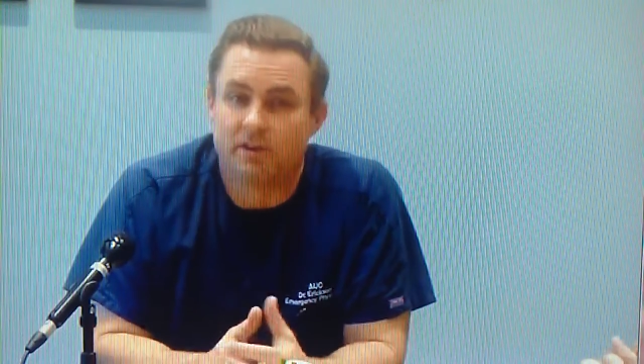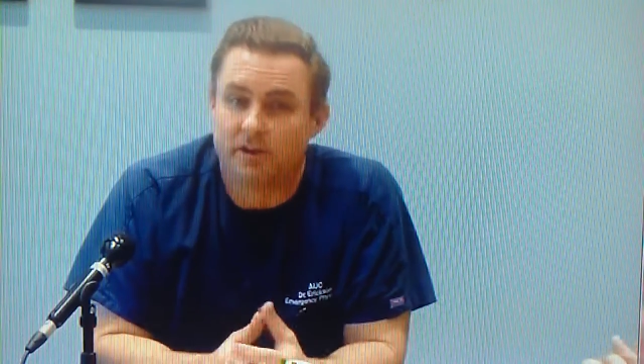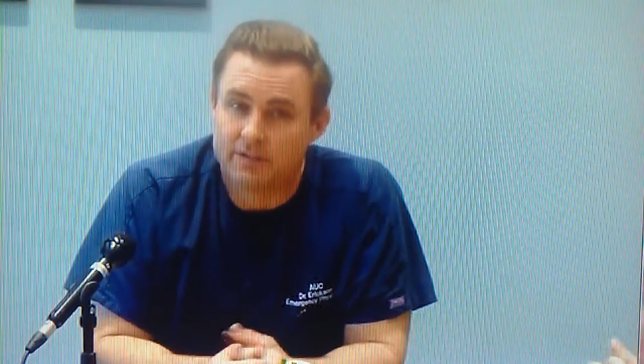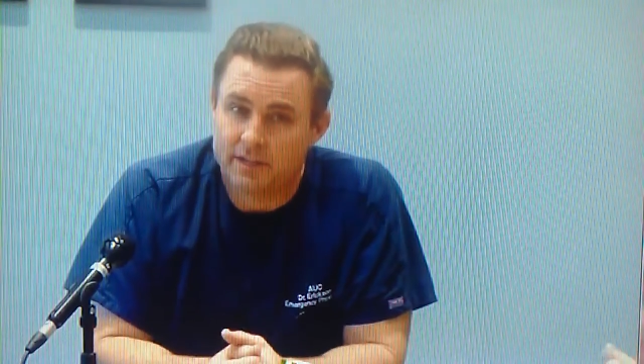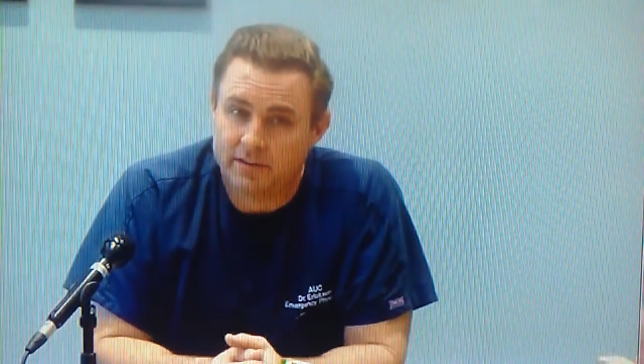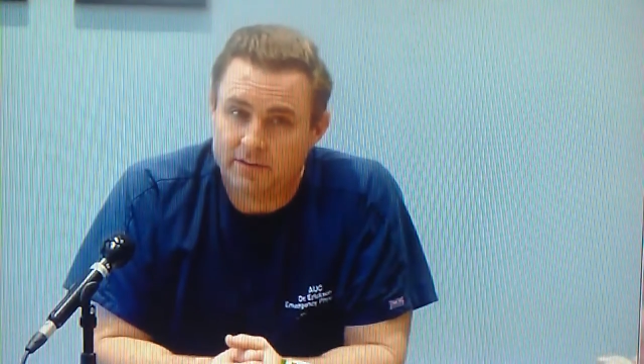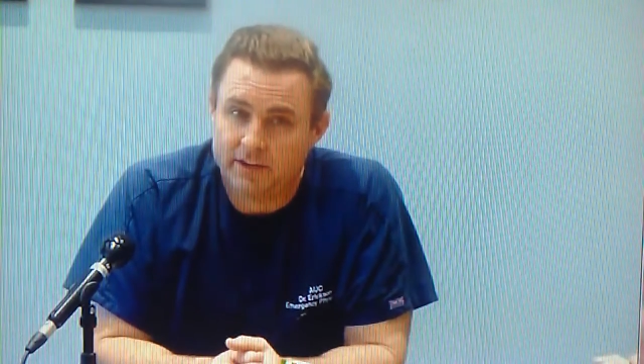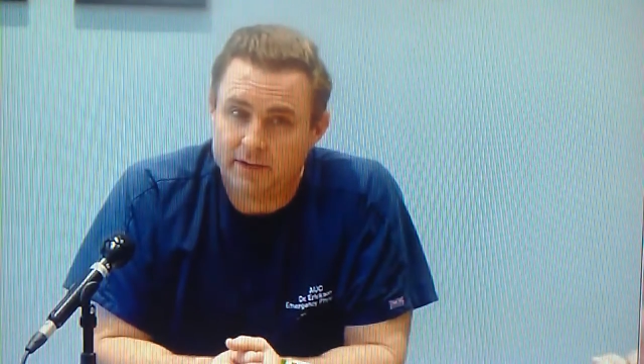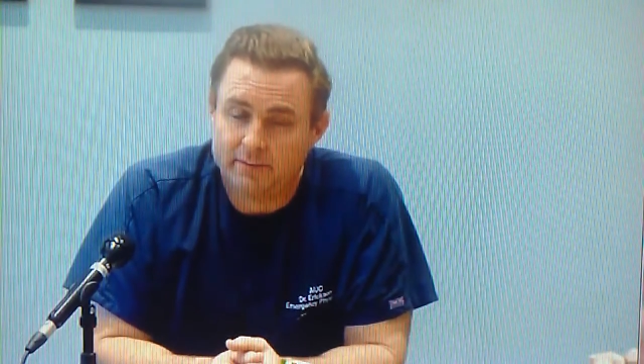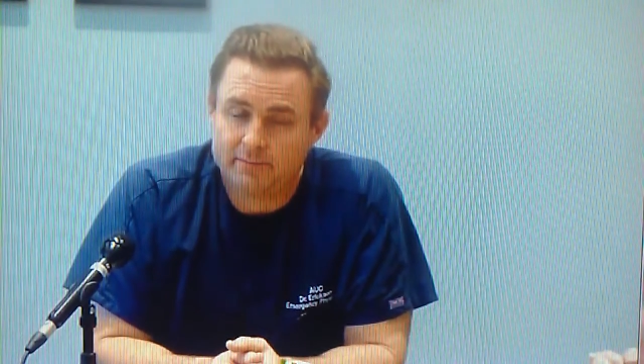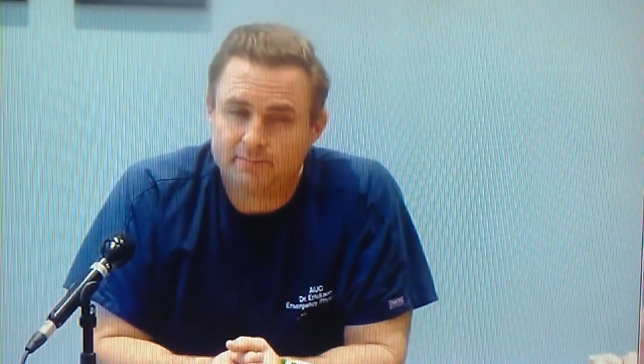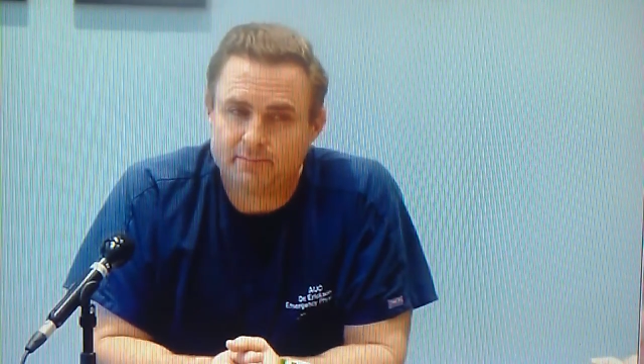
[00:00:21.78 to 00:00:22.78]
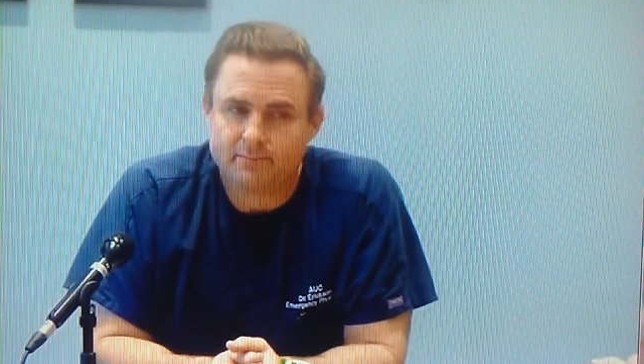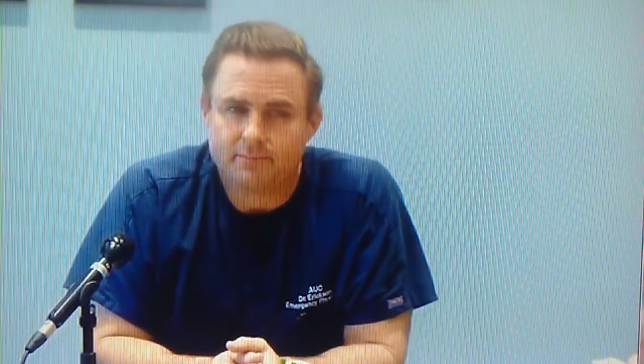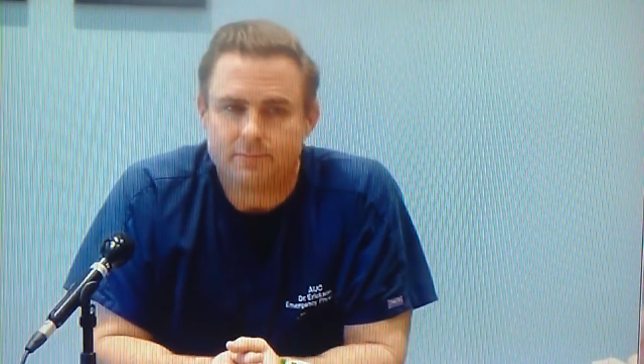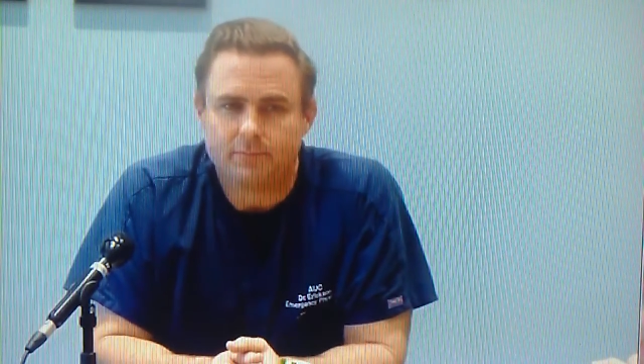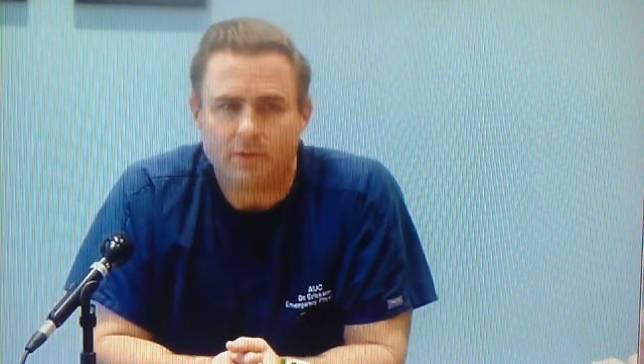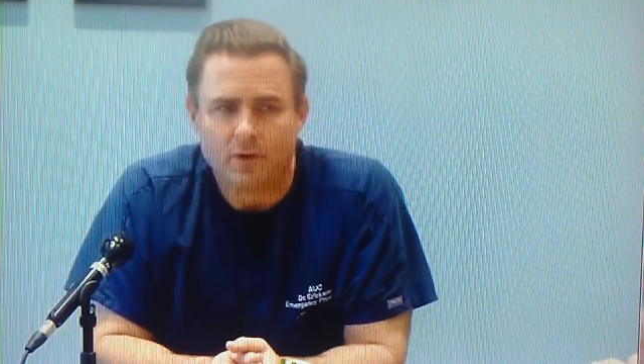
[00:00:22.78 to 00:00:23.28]
with our testing,
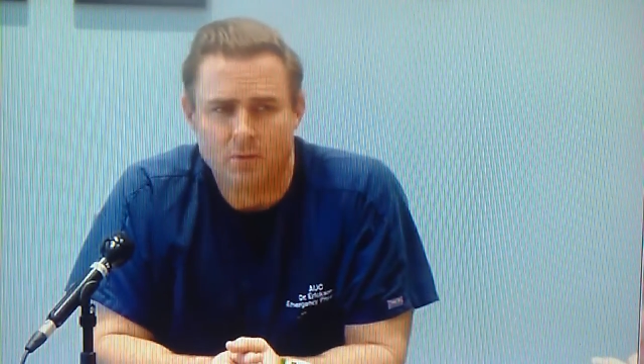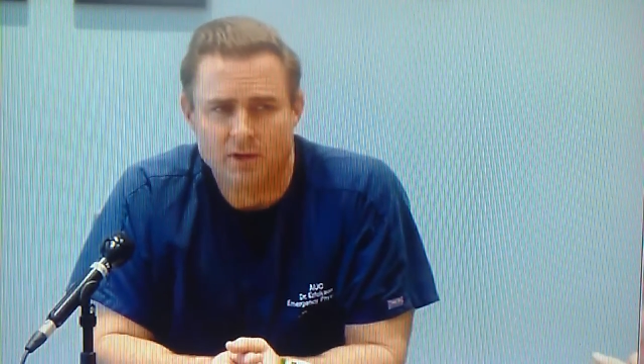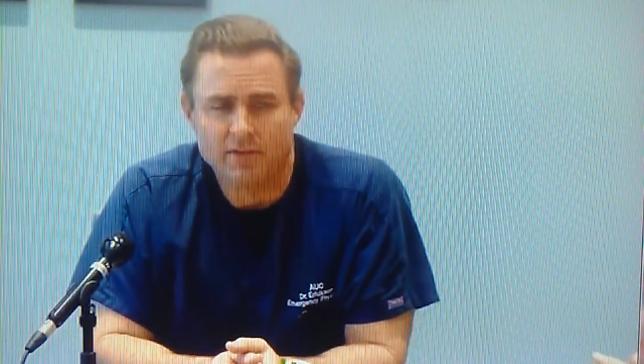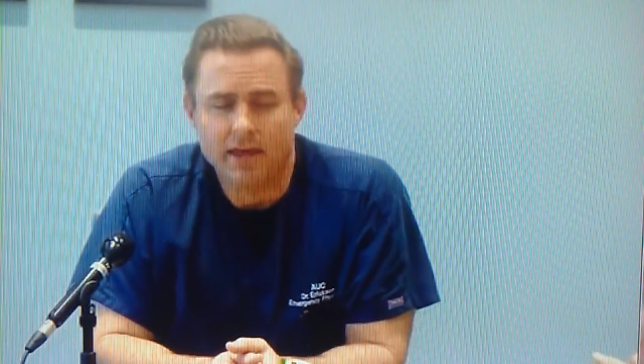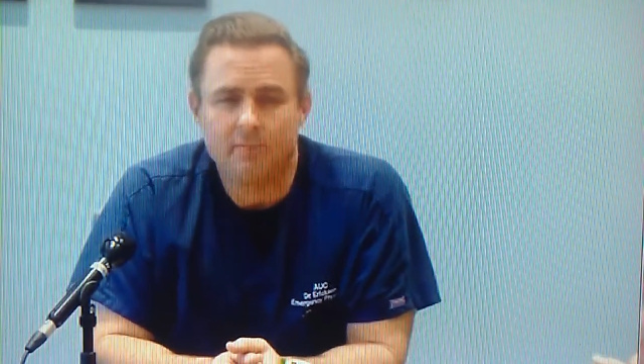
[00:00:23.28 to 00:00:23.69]
what's